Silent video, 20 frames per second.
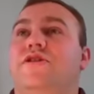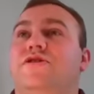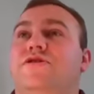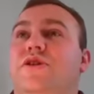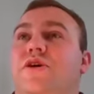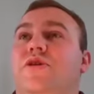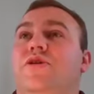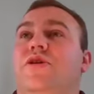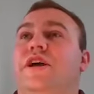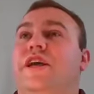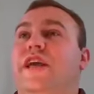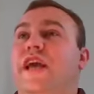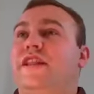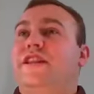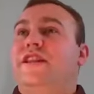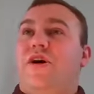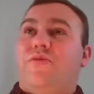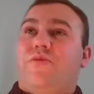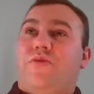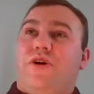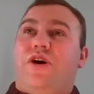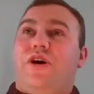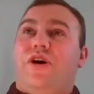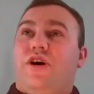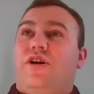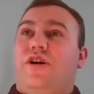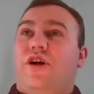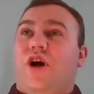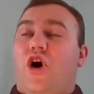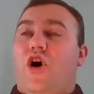So again, that
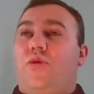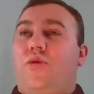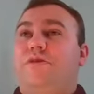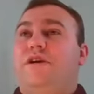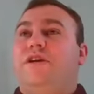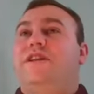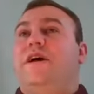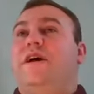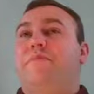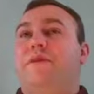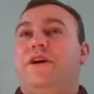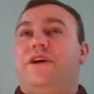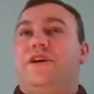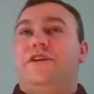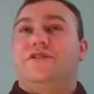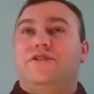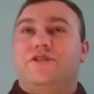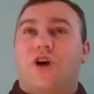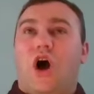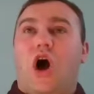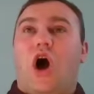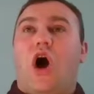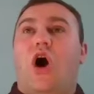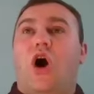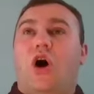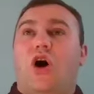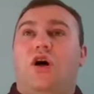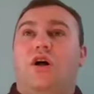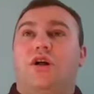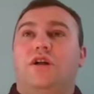word omni, that means
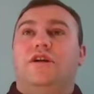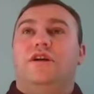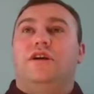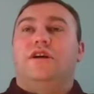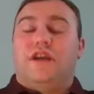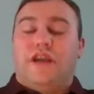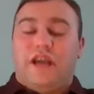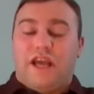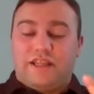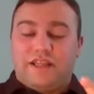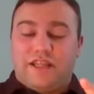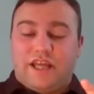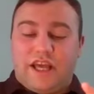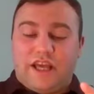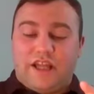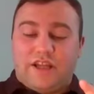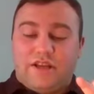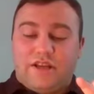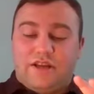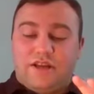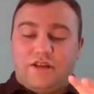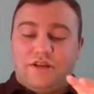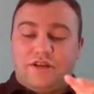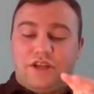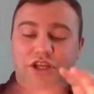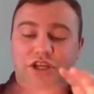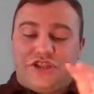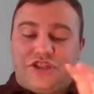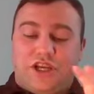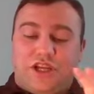all, and then
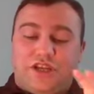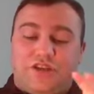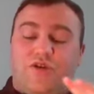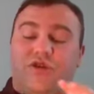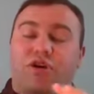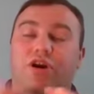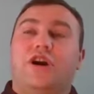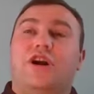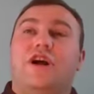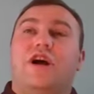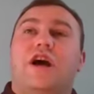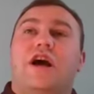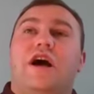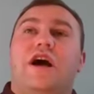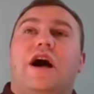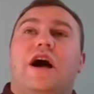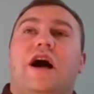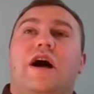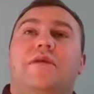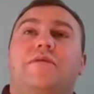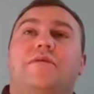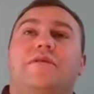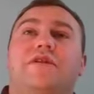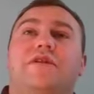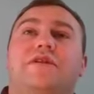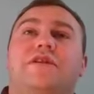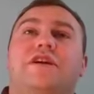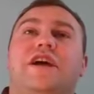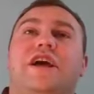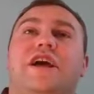niscient, or
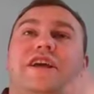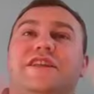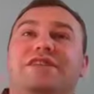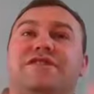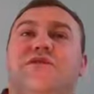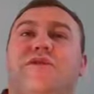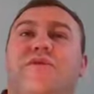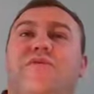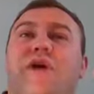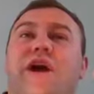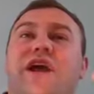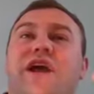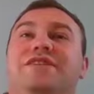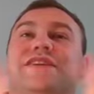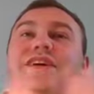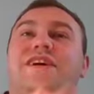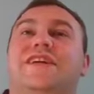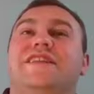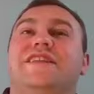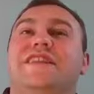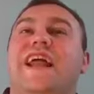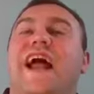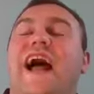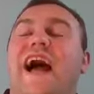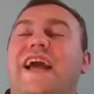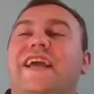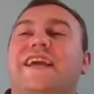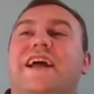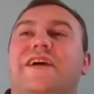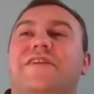a way to that
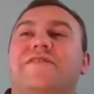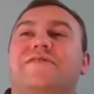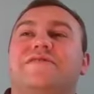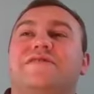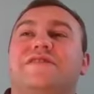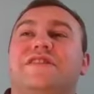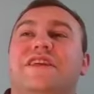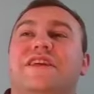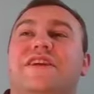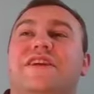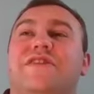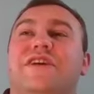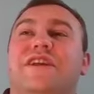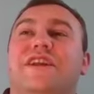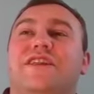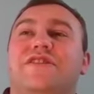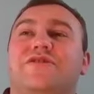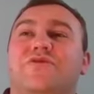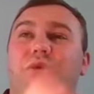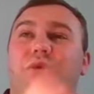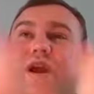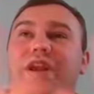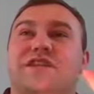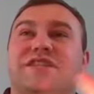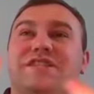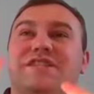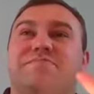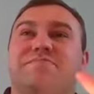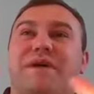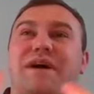I kind of think of it, the way to
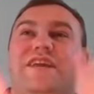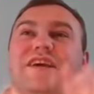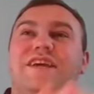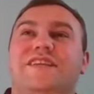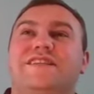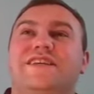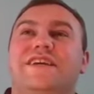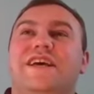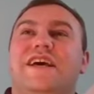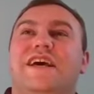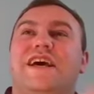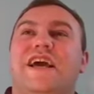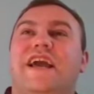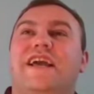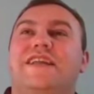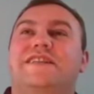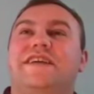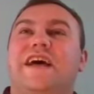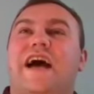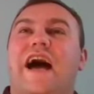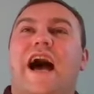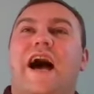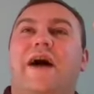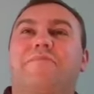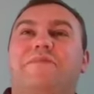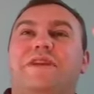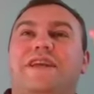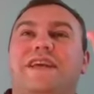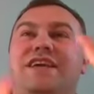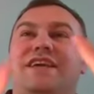spell it, it's
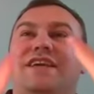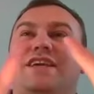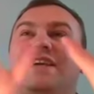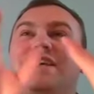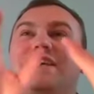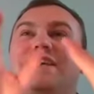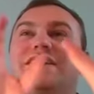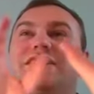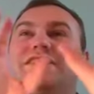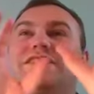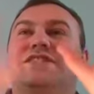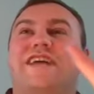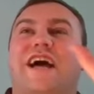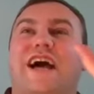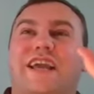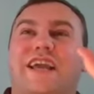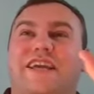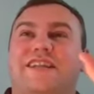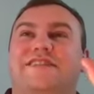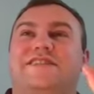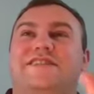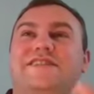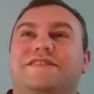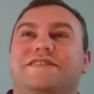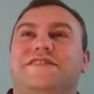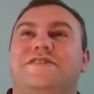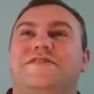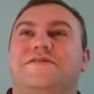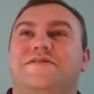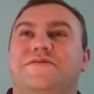
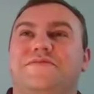omniscience.